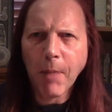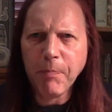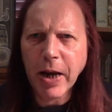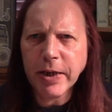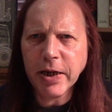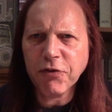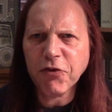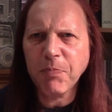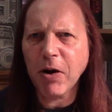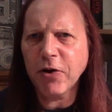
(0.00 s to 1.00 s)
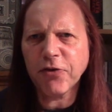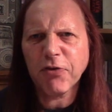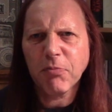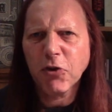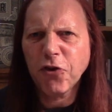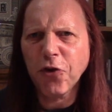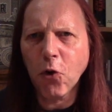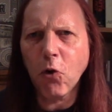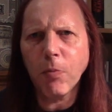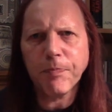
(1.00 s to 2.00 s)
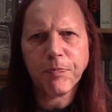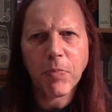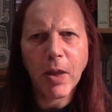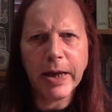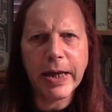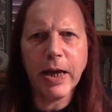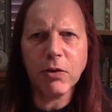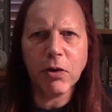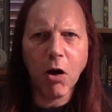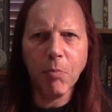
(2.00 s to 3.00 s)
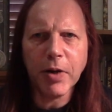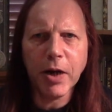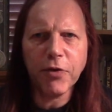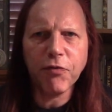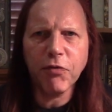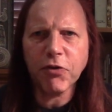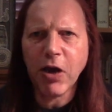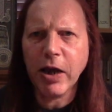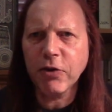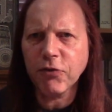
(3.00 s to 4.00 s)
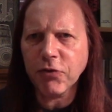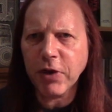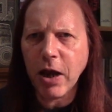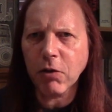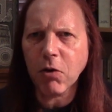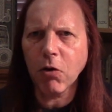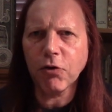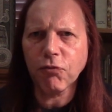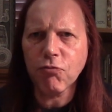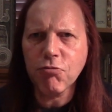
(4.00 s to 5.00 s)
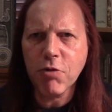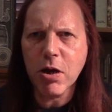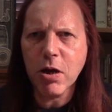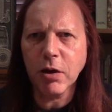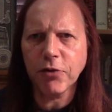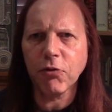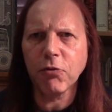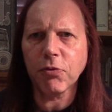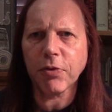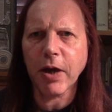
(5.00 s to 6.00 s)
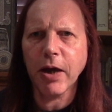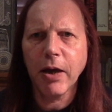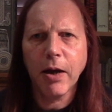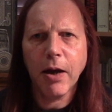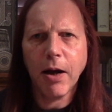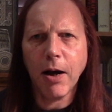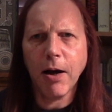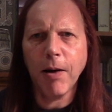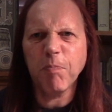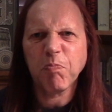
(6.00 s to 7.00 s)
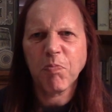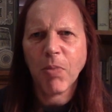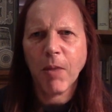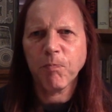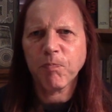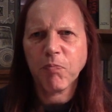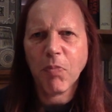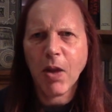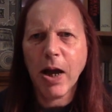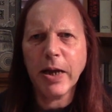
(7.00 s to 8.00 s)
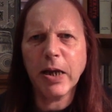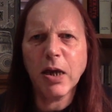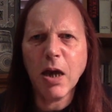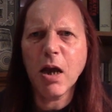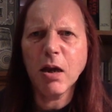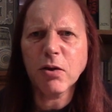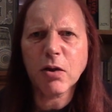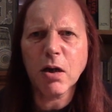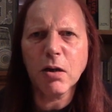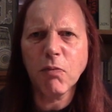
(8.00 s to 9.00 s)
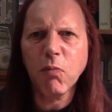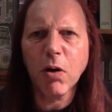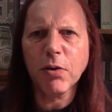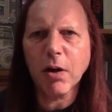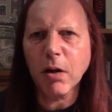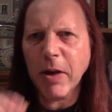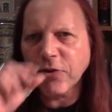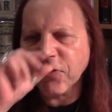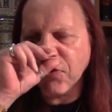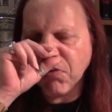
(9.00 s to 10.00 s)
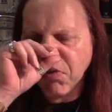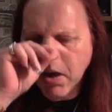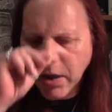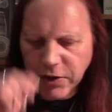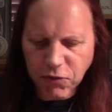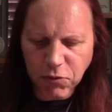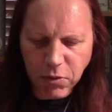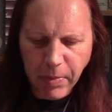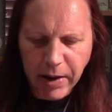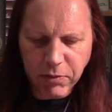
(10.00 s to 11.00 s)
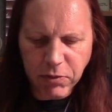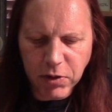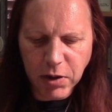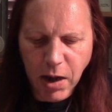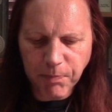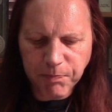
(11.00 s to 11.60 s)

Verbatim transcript: plenty of spice, short. Again, the combination of the tannins and the alcohol has really shortened that. And again, it's kind of one-dimensional. It's all about the